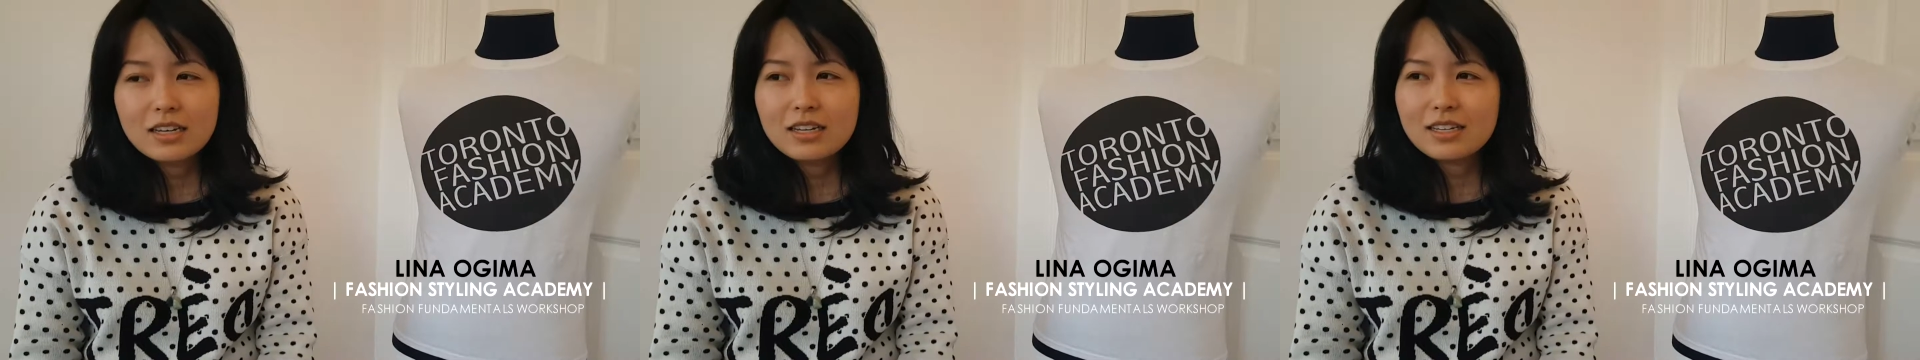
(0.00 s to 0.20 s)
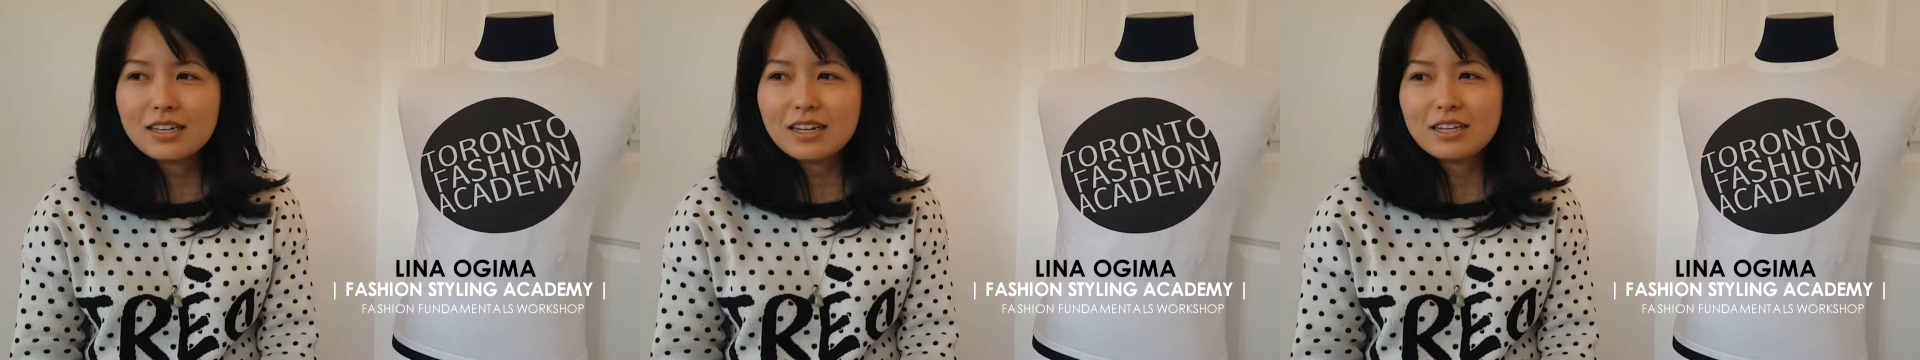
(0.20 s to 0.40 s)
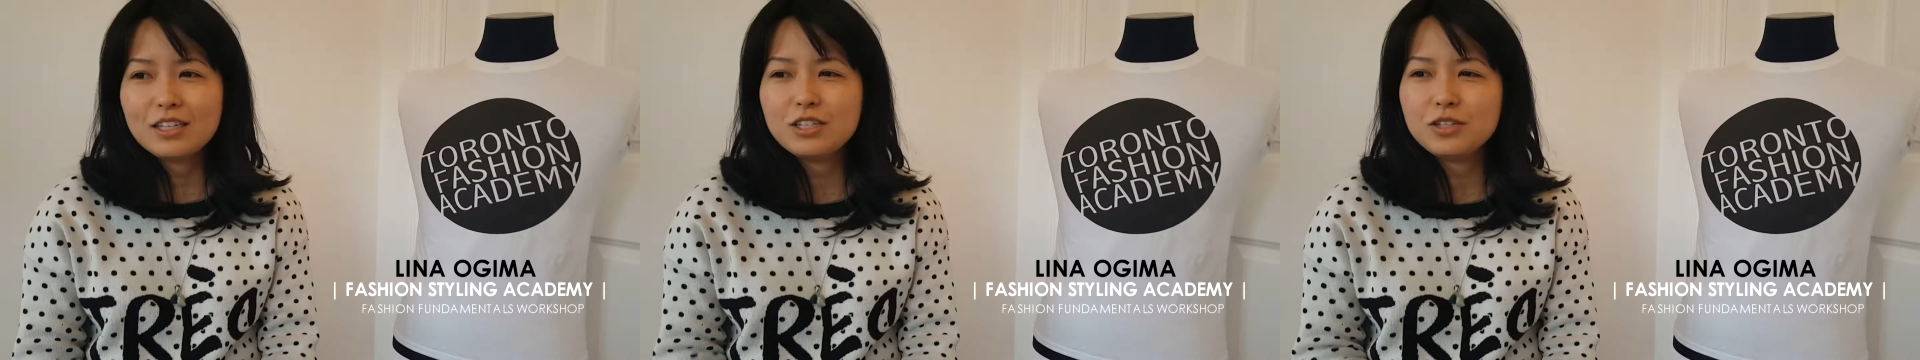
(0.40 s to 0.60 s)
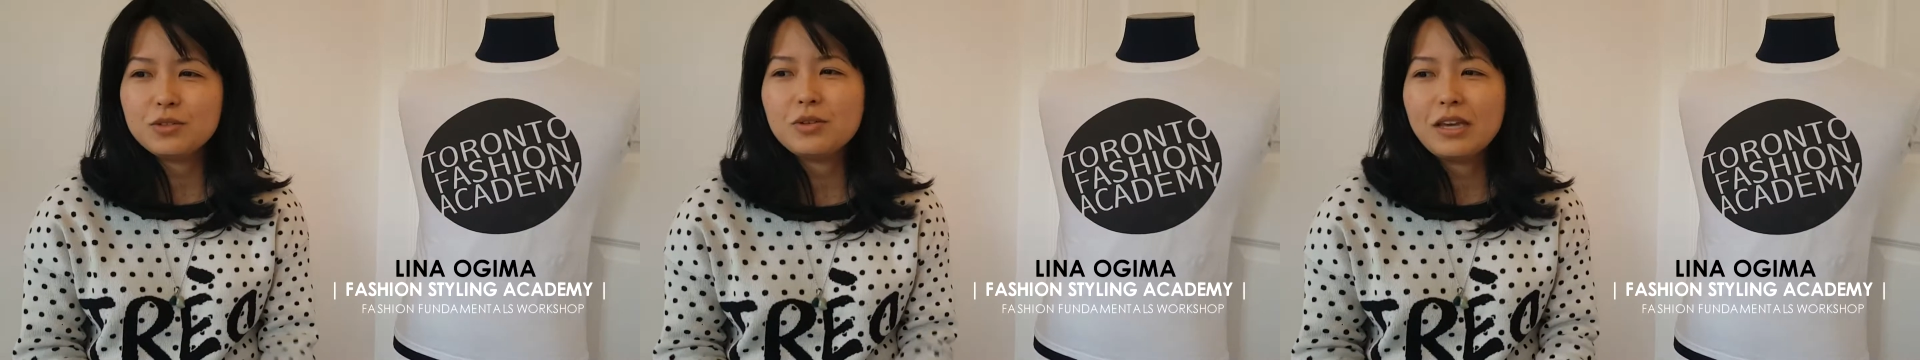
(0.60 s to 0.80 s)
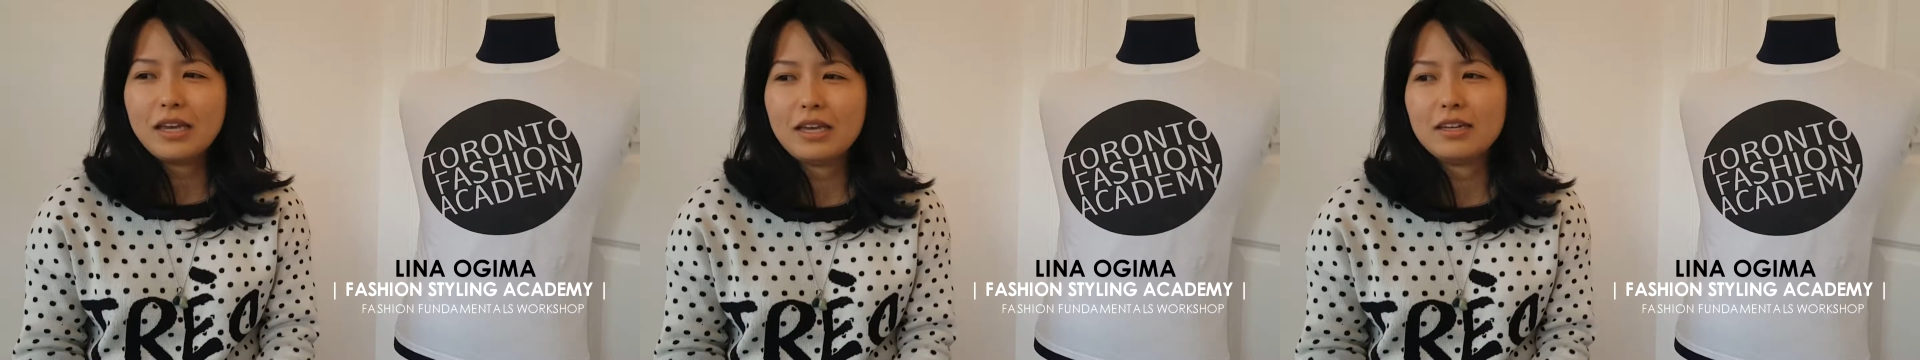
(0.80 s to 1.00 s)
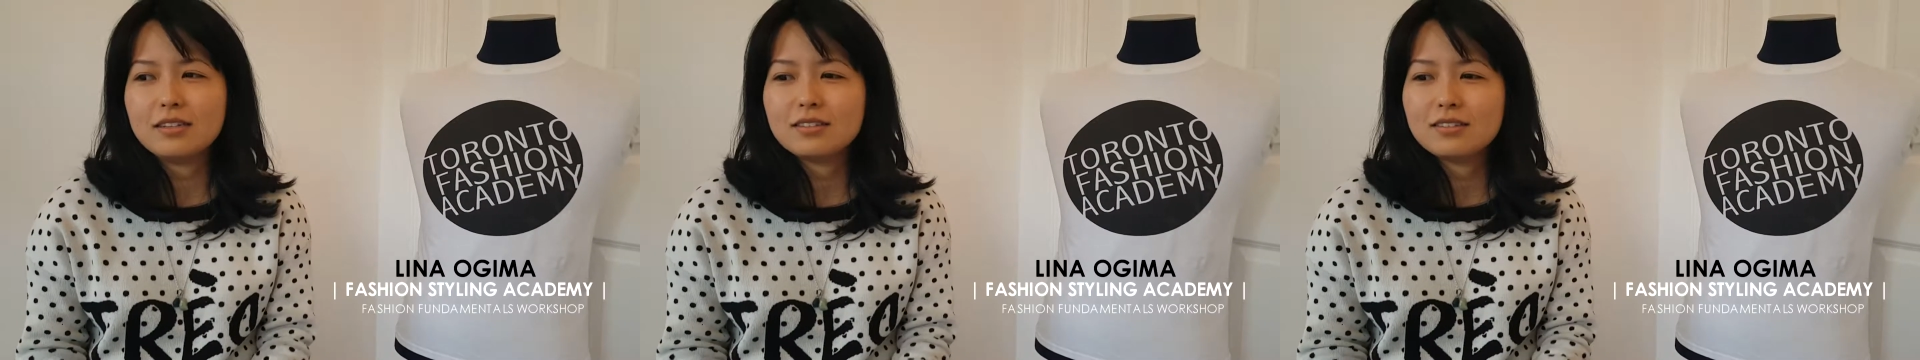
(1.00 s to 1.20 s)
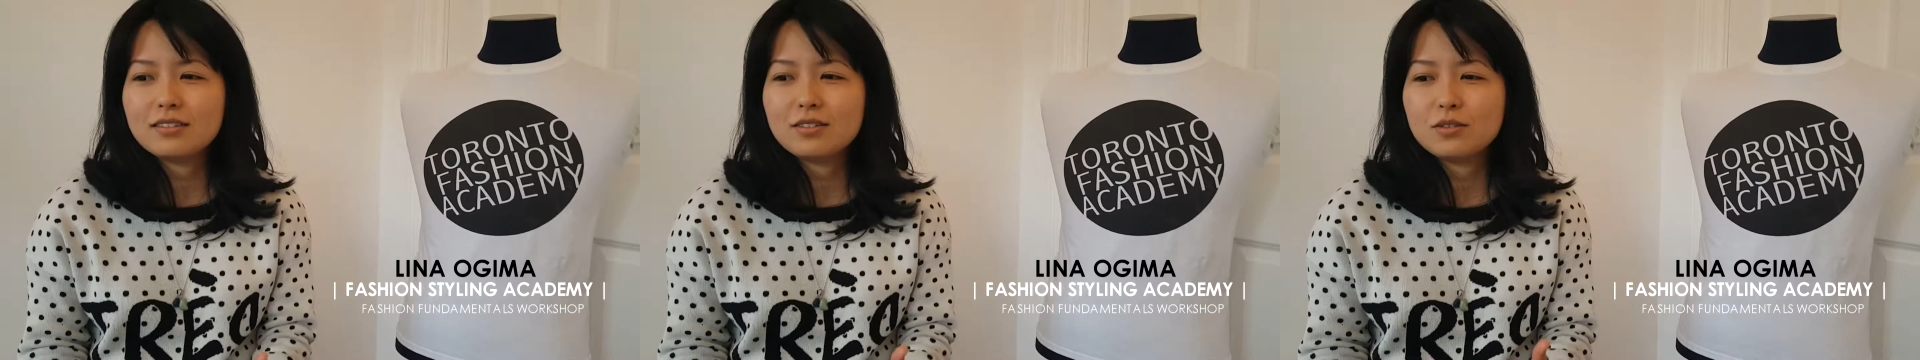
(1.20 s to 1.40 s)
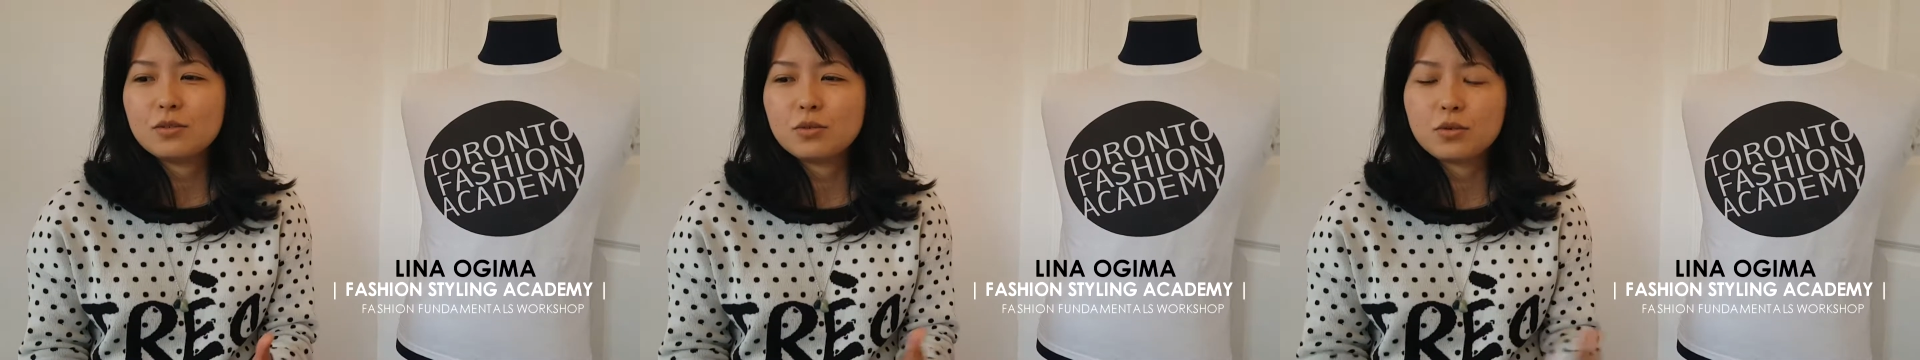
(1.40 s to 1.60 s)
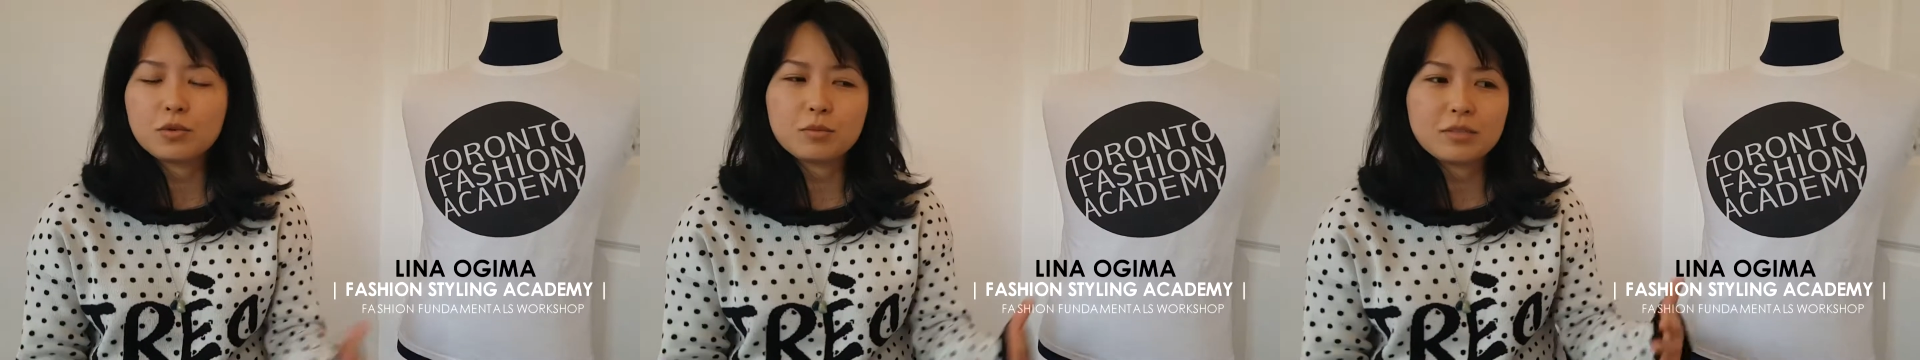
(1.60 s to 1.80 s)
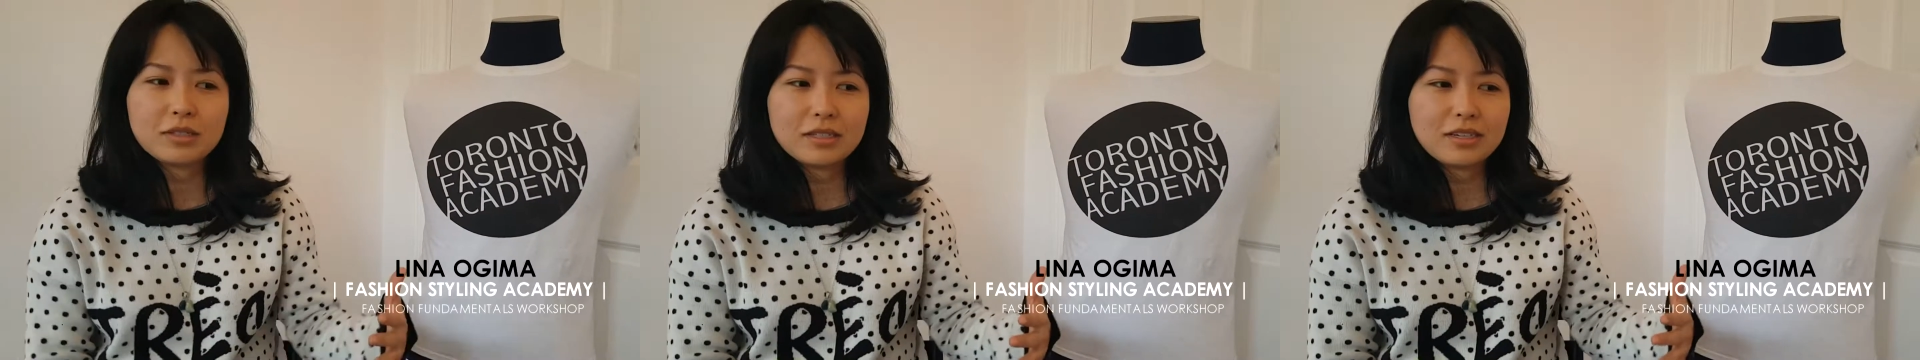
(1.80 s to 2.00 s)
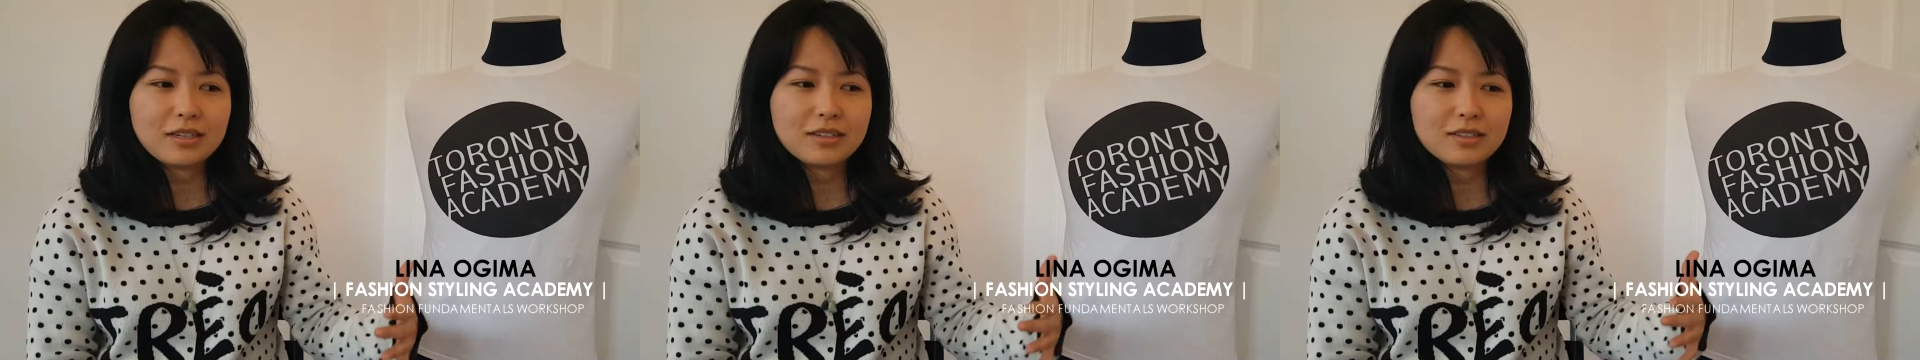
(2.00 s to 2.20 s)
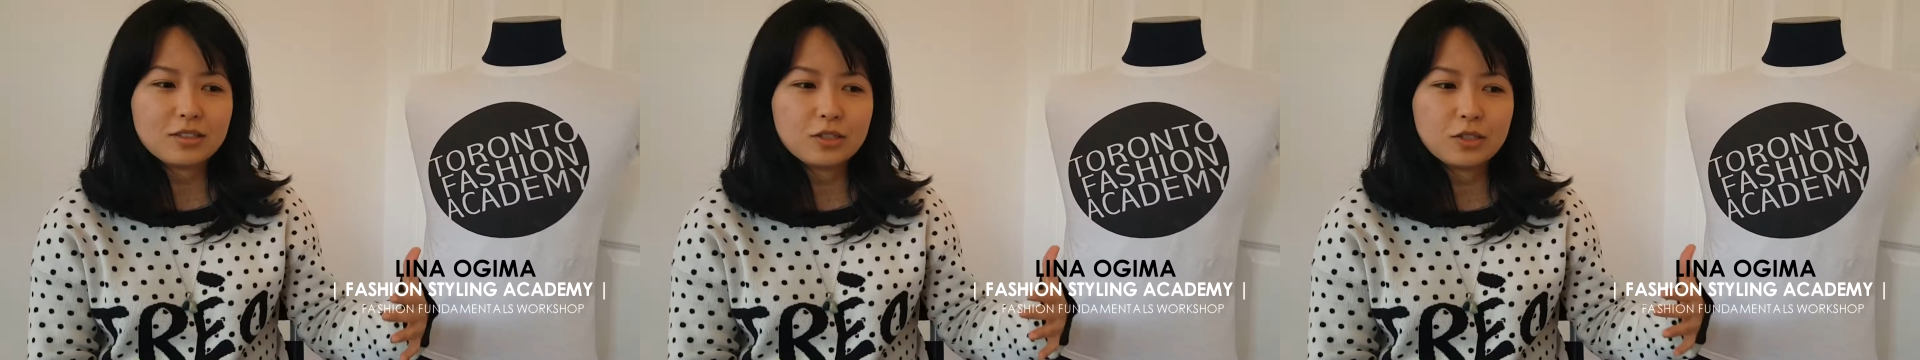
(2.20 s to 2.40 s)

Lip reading: that you can't normally